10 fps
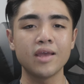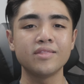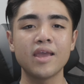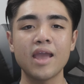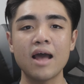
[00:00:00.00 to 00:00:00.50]
and
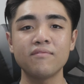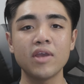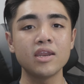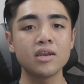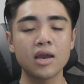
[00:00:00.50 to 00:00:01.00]
they have
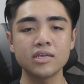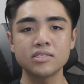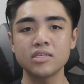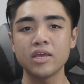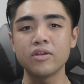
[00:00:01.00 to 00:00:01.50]
a
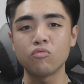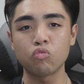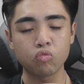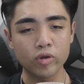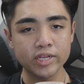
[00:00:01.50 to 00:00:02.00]
nice and
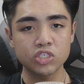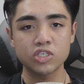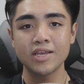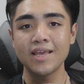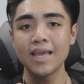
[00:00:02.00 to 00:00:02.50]
rich,
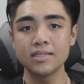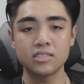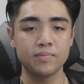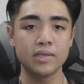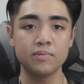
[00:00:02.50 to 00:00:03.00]

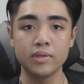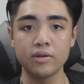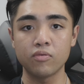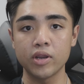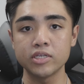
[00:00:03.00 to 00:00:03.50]
intimate
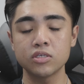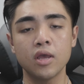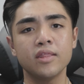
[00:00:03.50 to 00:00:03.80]
mid-range.